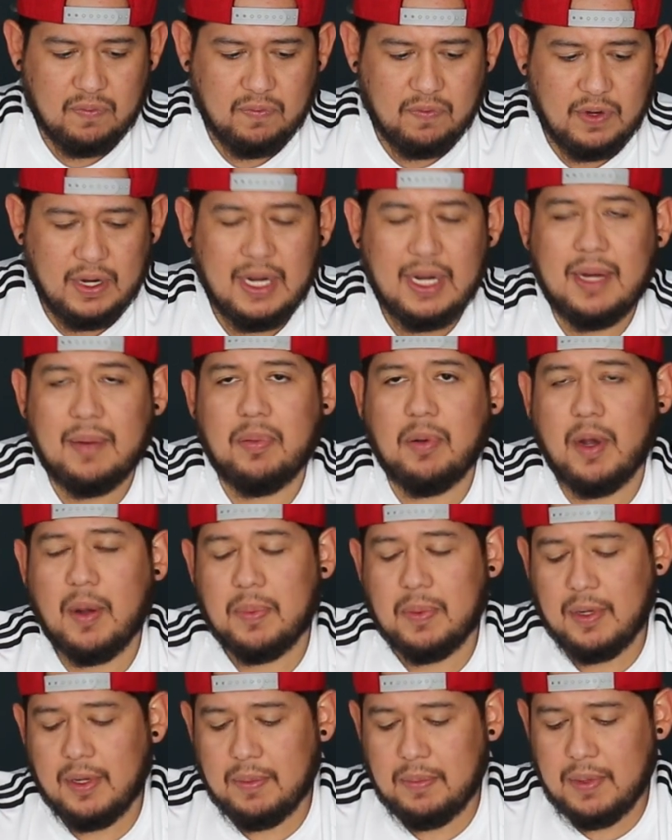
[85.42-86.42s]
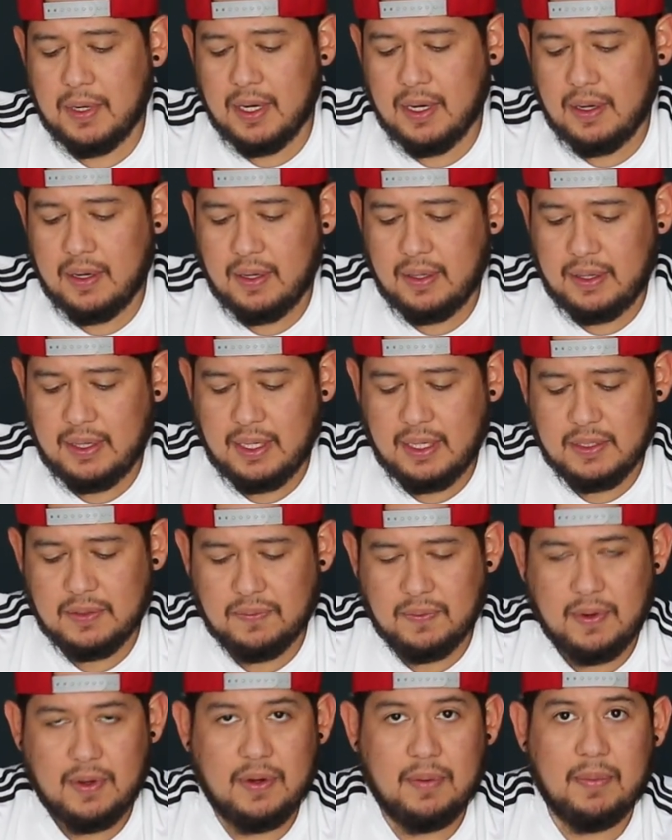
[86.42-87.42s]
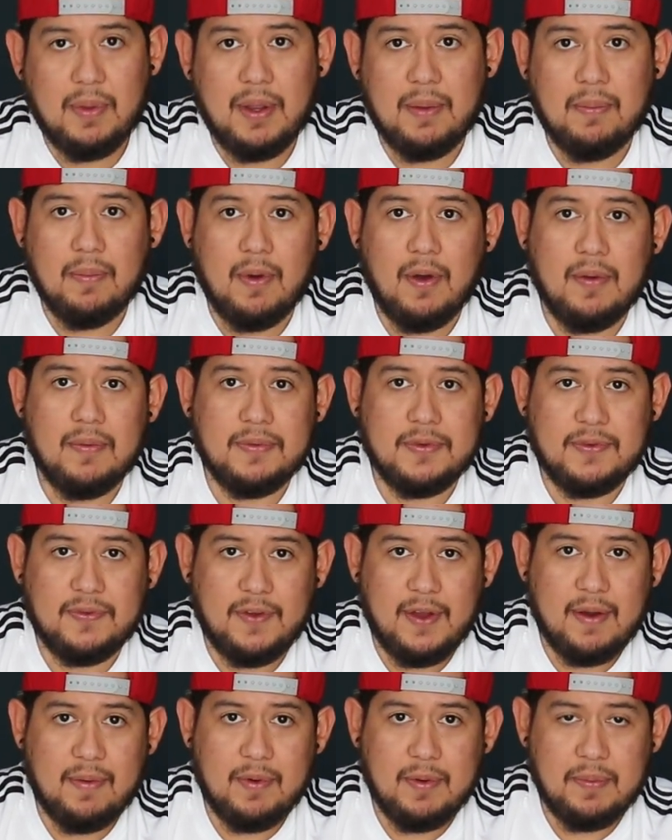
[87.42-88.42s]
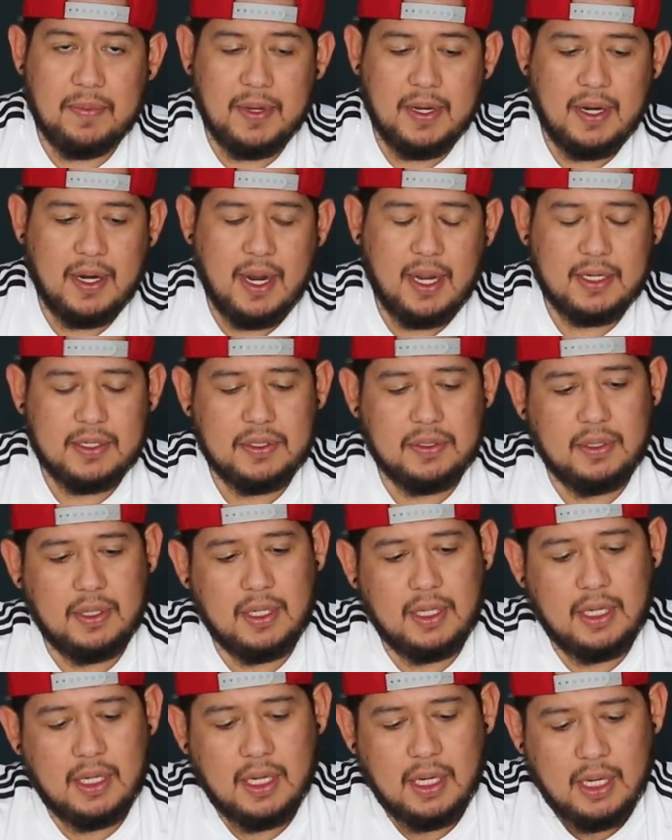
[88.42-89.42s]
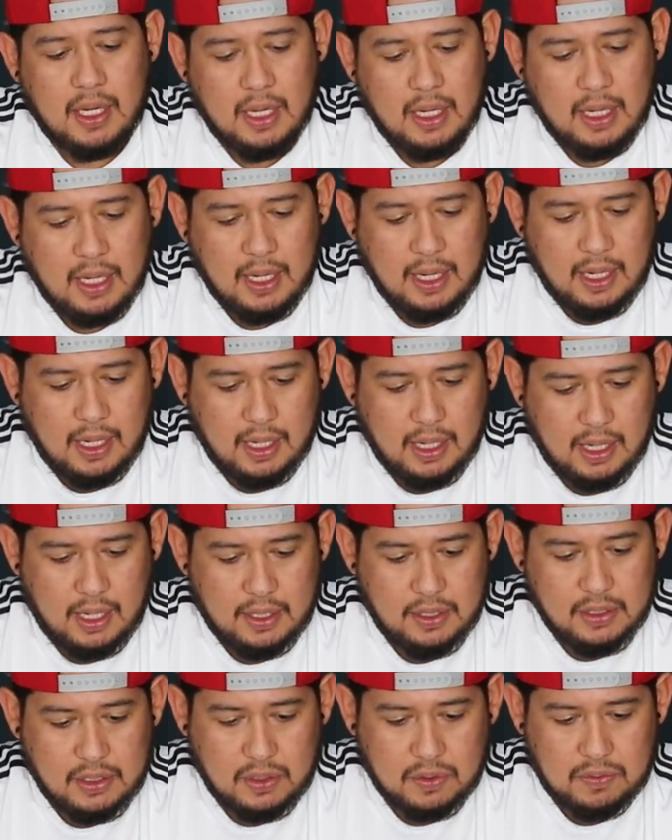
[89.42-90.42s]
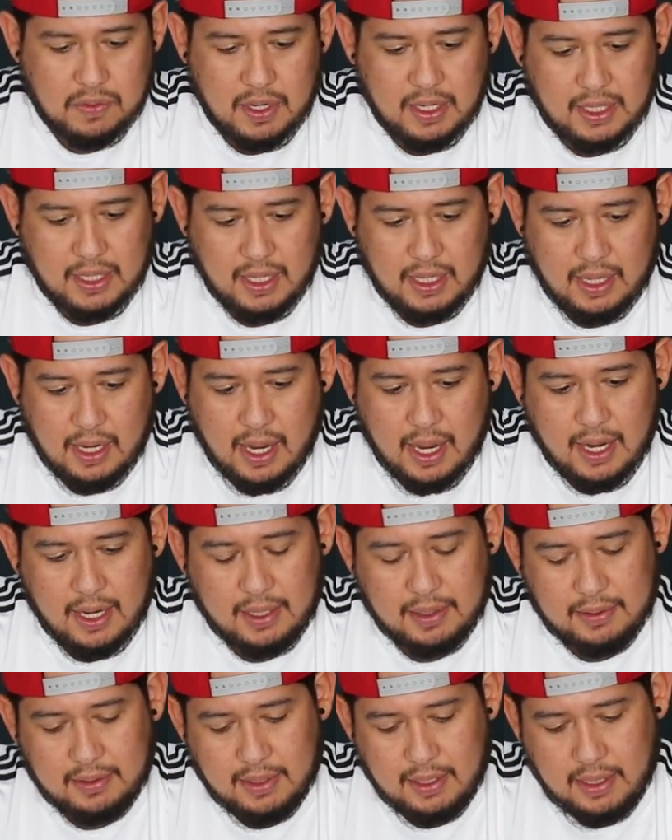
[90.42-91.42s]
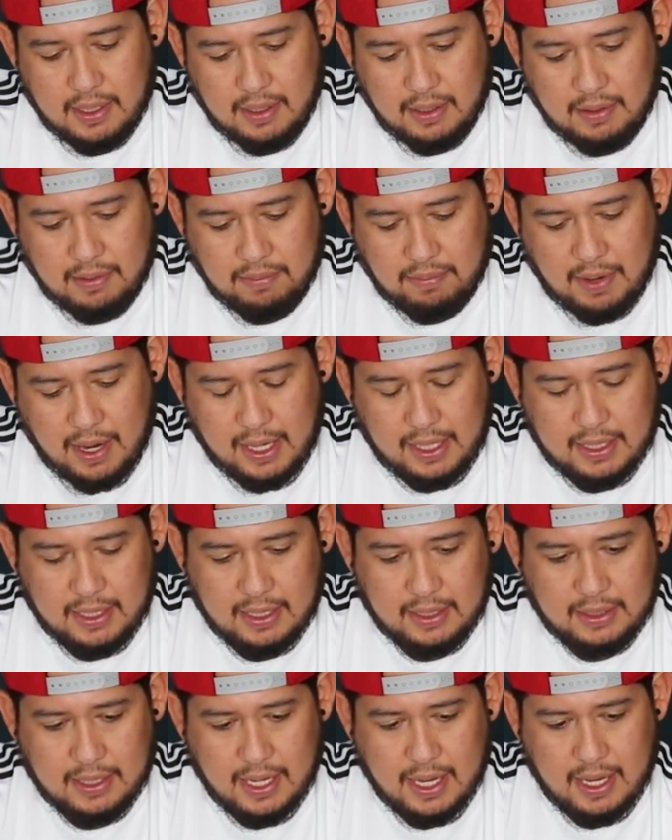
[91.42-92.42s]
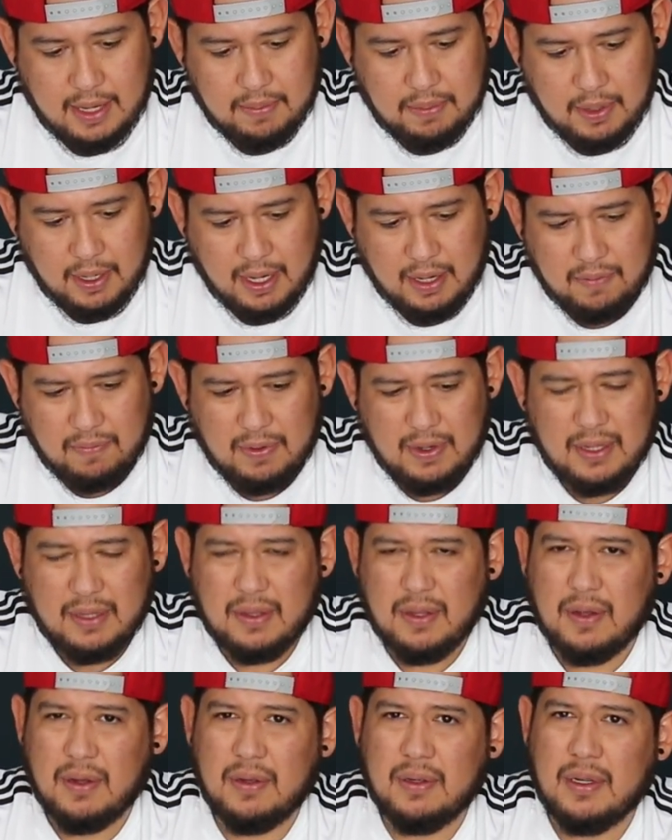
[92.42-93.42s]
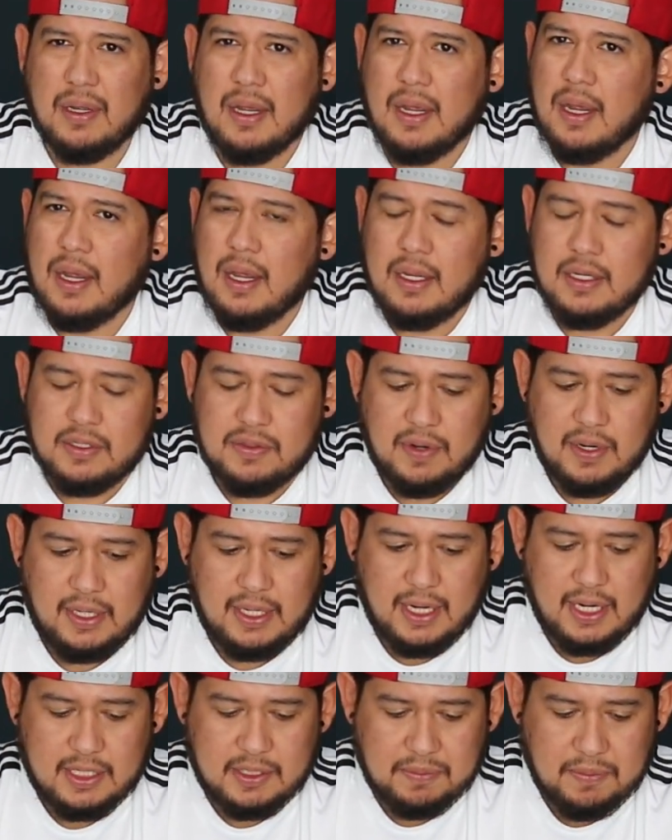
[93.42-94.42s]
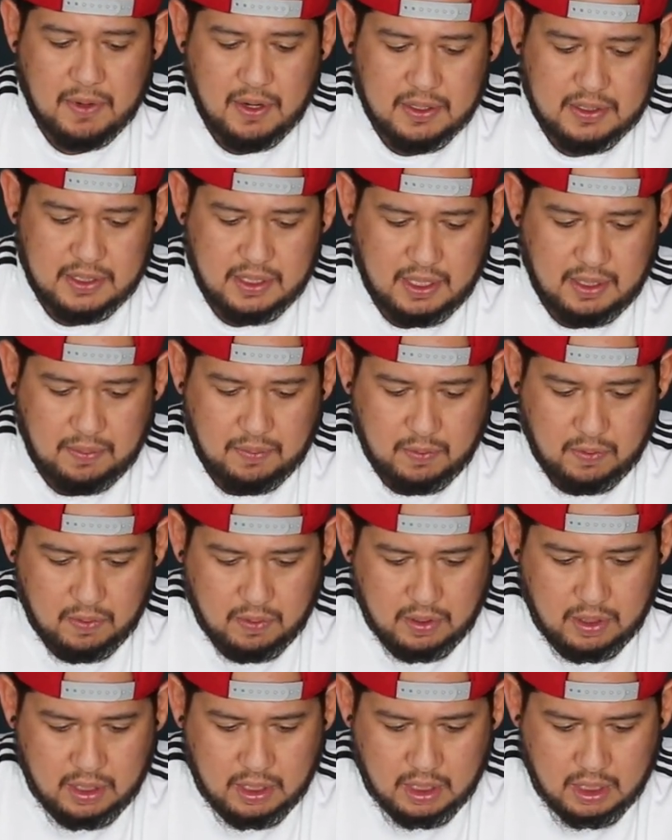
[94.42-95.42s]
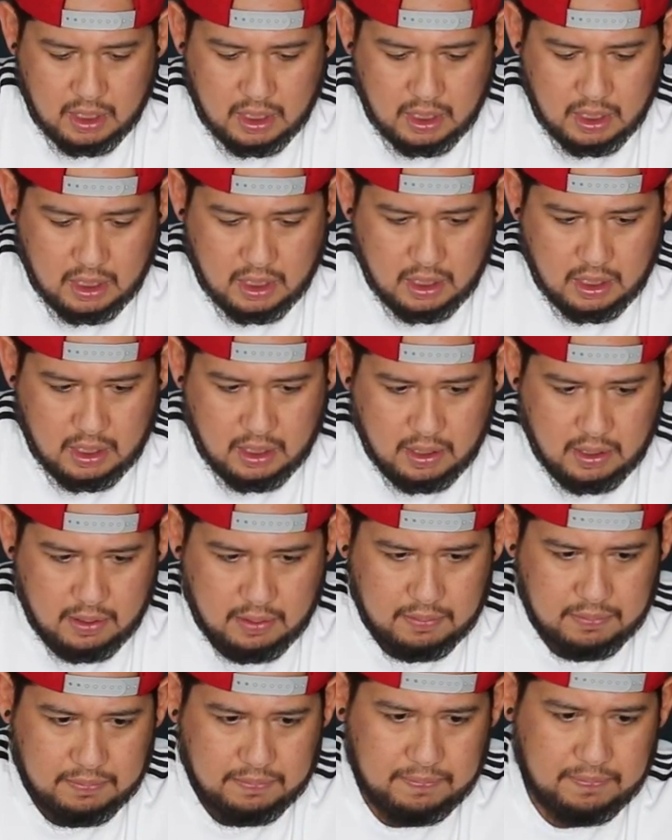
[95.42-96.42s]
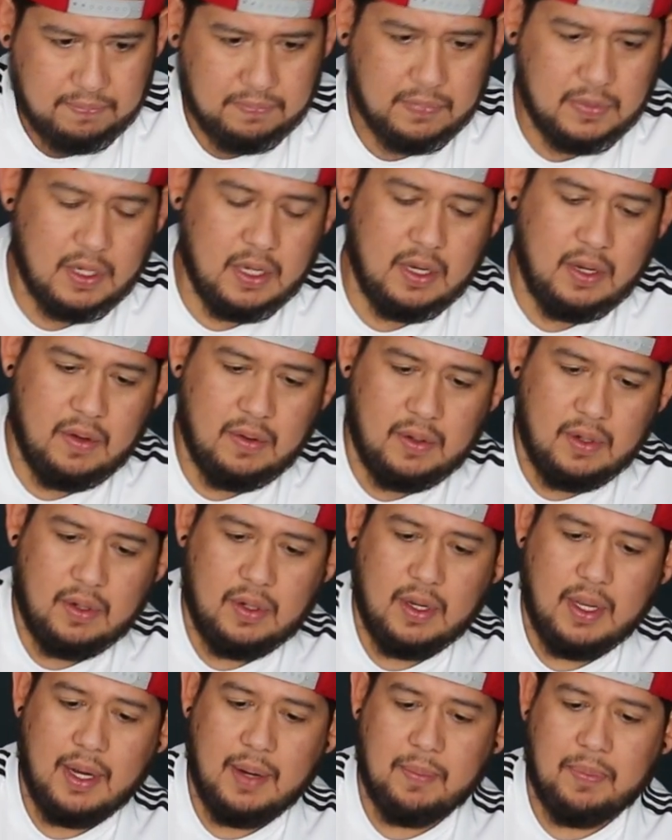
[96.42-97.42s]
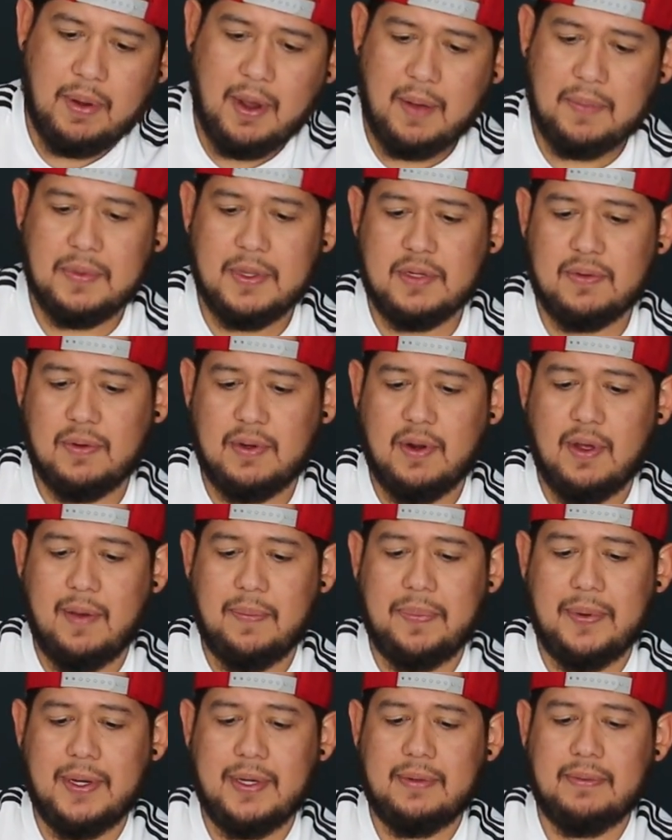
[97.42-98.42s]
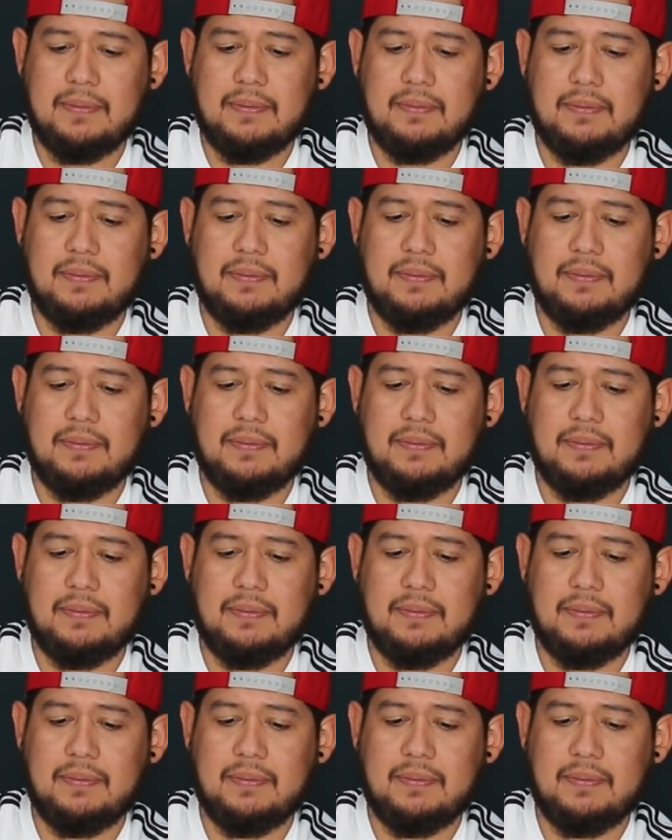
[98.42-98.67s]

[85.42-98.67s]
Really popular beer. I think it's one of my mom's favorite beer actually. I used to drink it a lot back in the day, but I really don't drink it as much anymore. I'm gonna go ahead and pop this one open.